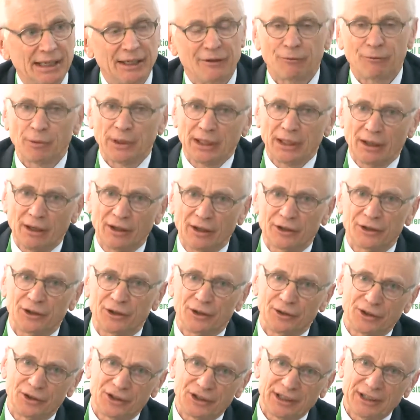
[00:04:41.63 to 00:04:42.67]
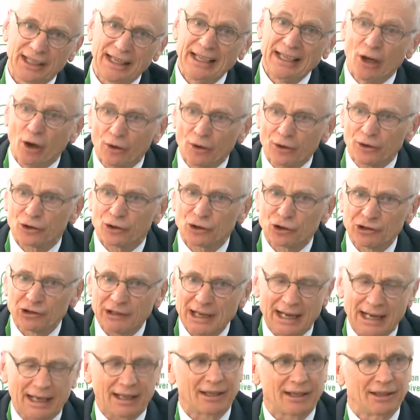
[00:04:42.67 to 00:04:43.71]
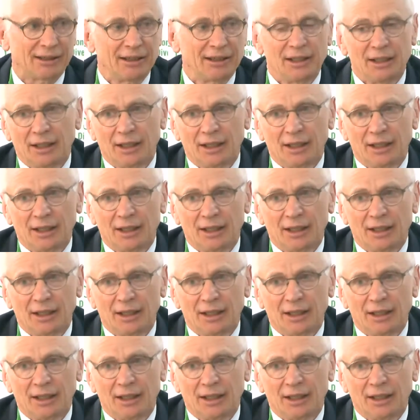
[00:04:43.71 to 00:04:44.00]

if we are to stay on track